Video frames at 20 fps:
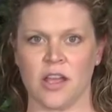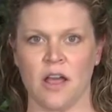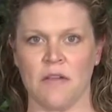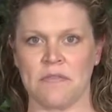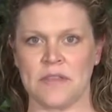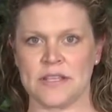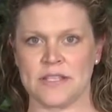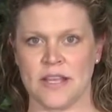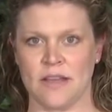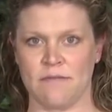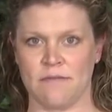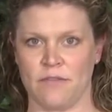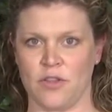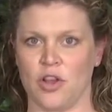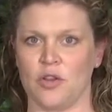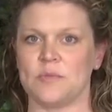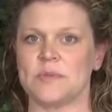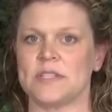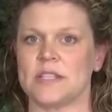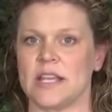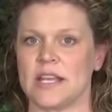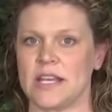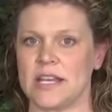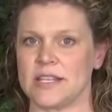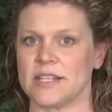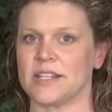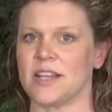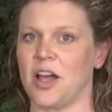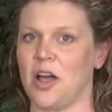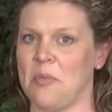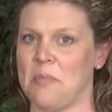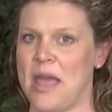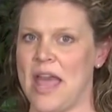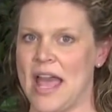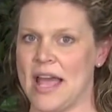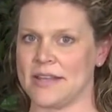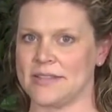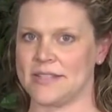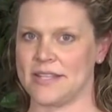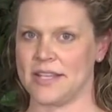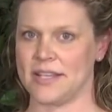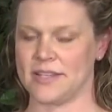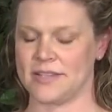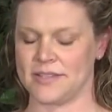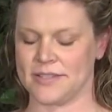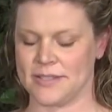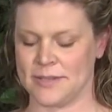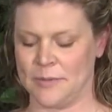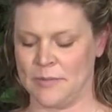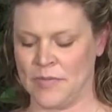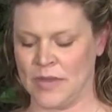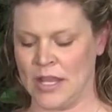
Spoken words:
on these envelopes. They need to come as is.